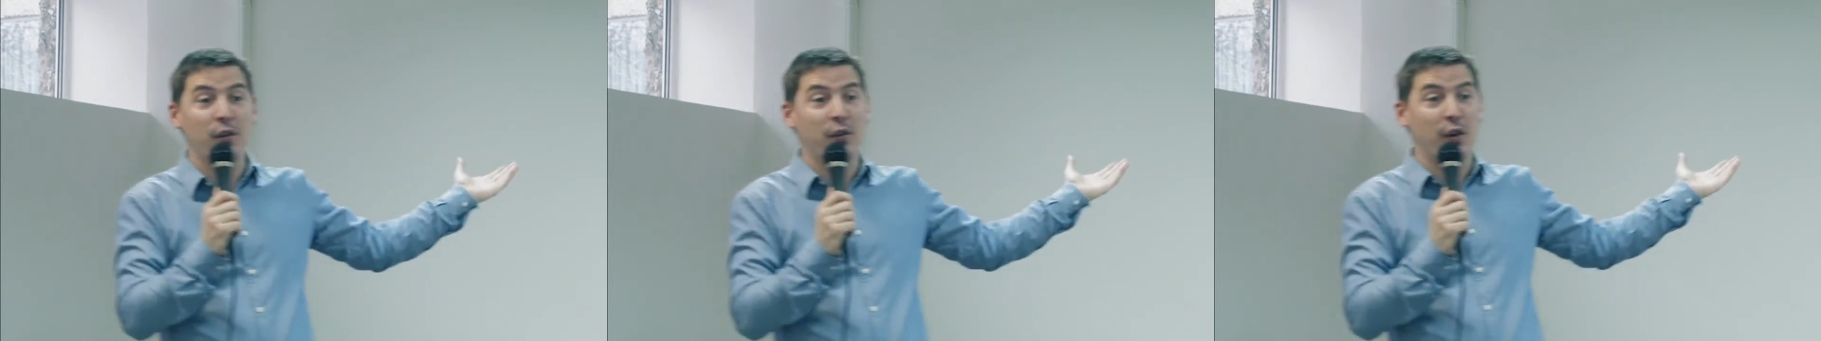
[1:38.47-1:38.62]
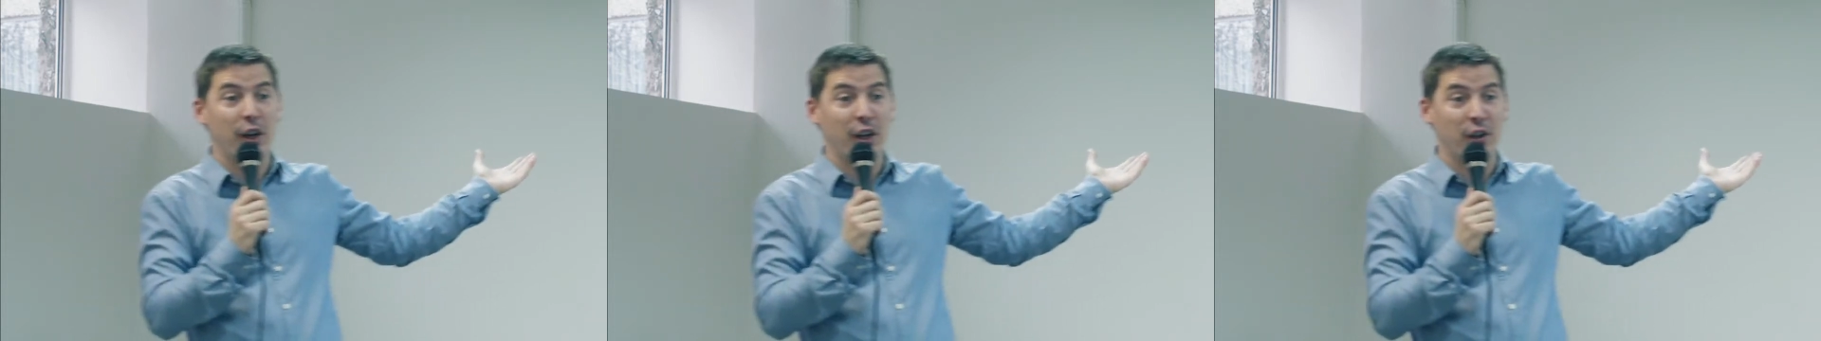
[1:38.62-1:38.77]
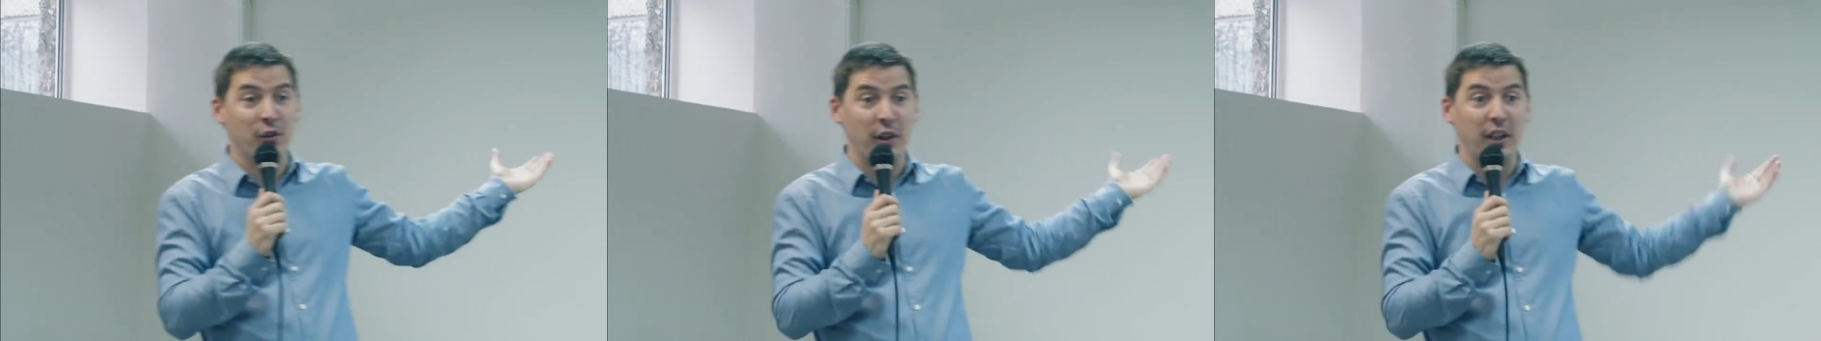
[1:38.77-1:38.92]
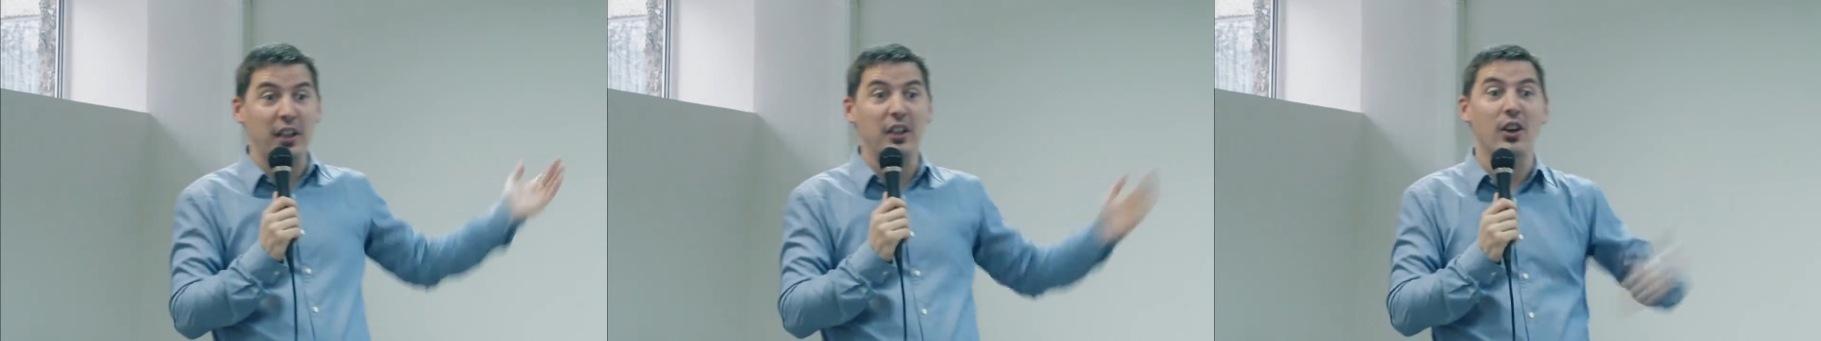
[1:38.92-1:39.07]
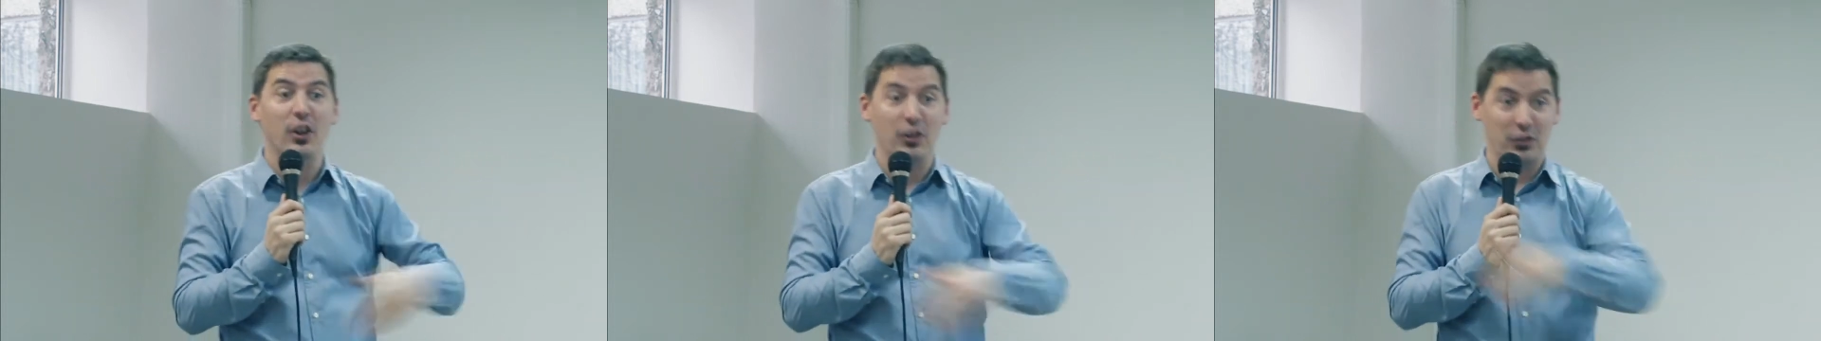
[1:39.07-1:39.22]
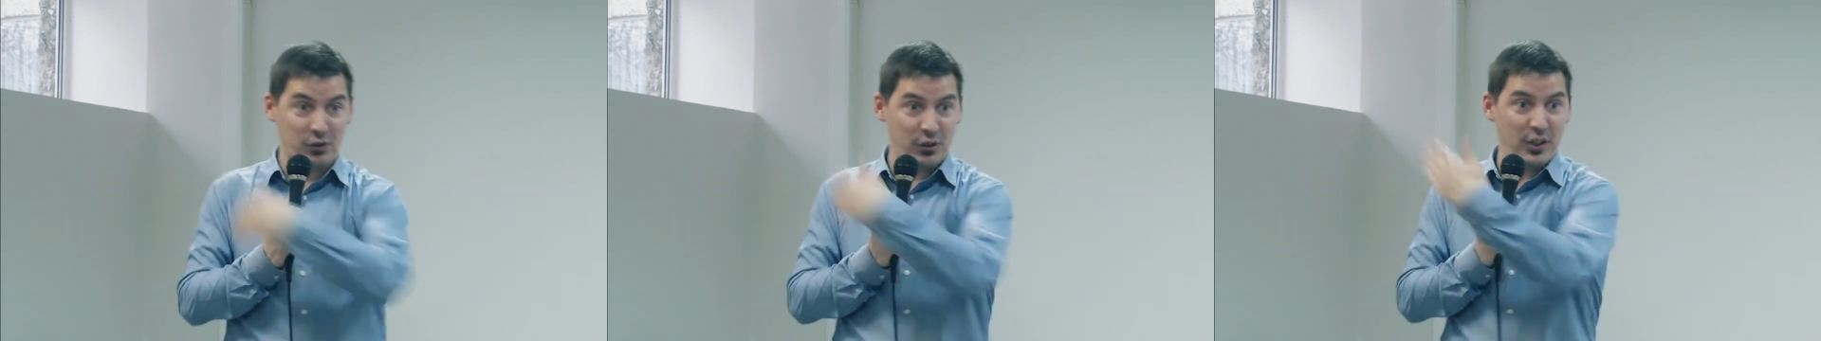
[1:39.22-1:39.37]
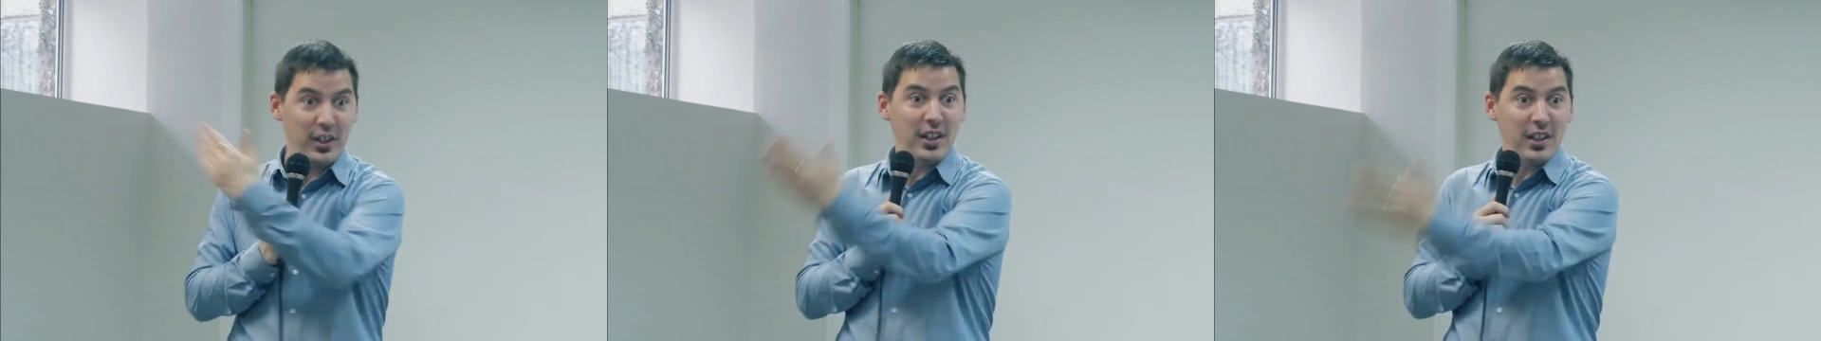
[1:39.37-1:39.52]
very green
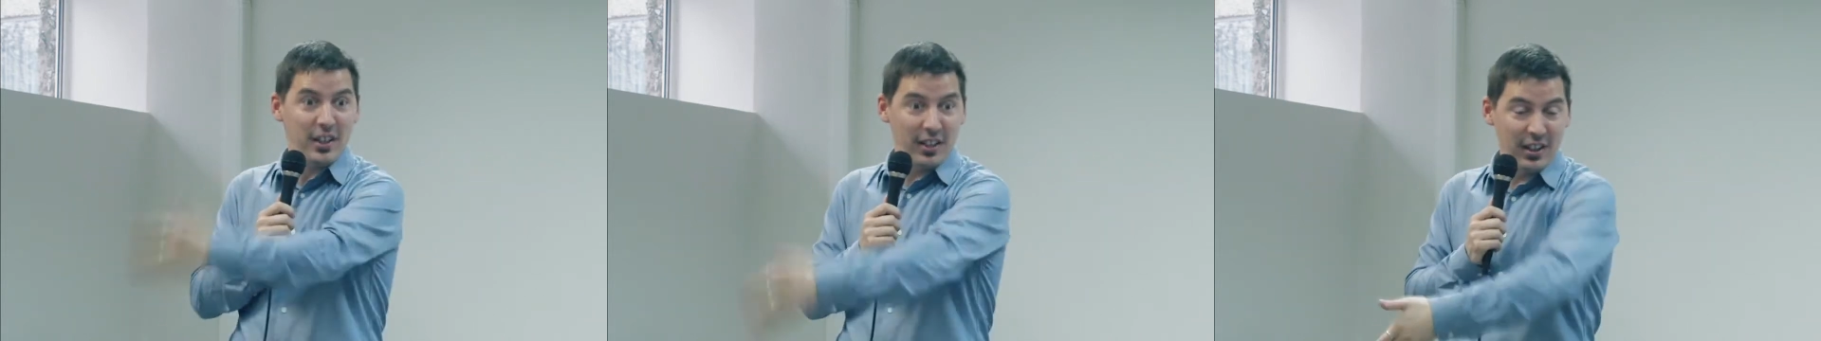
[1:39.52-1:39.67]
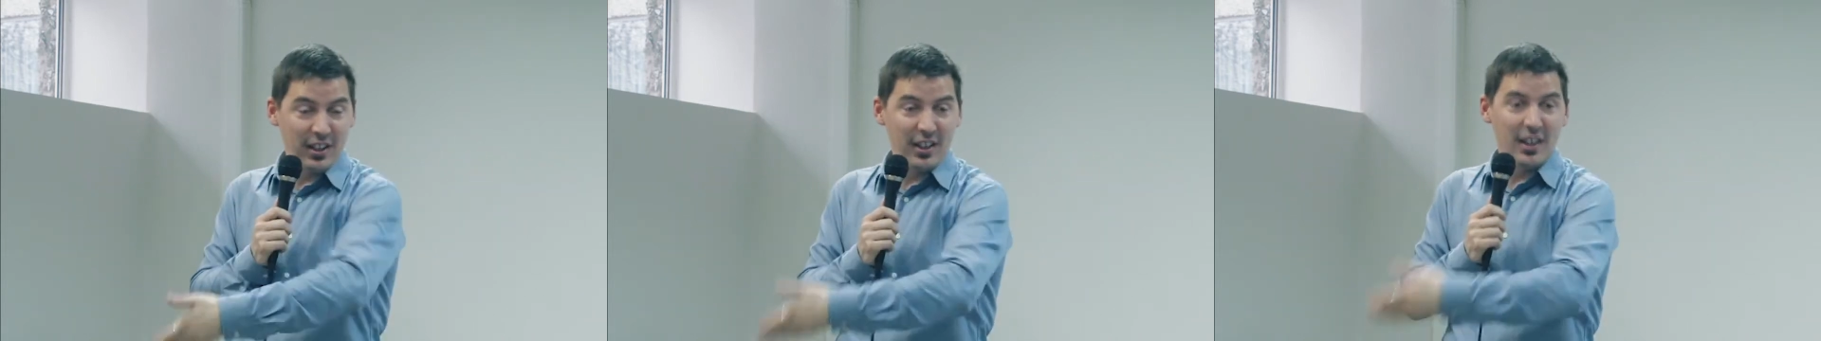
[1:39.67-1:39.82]
country.